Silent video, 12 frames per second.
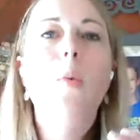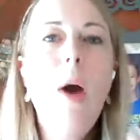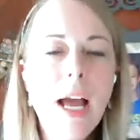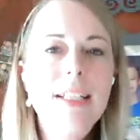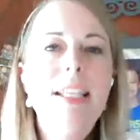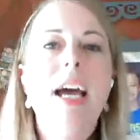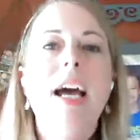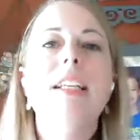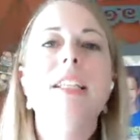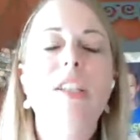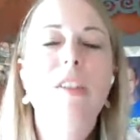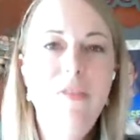the wax
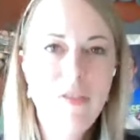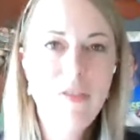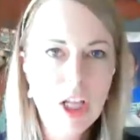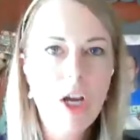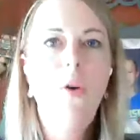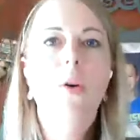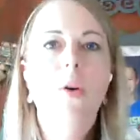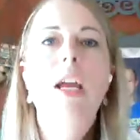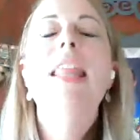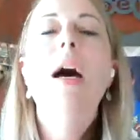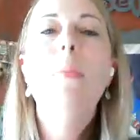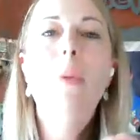has to flow.
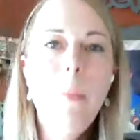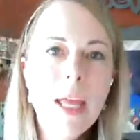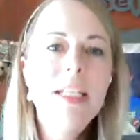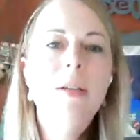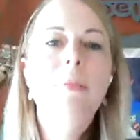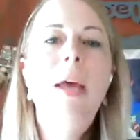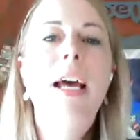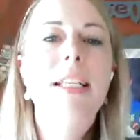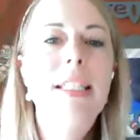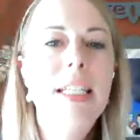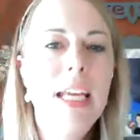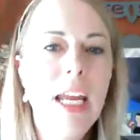That momentum
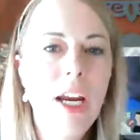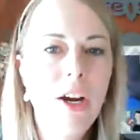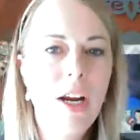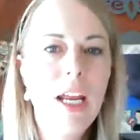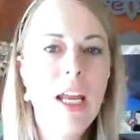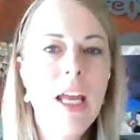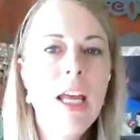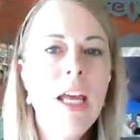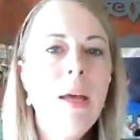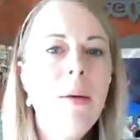has to carry.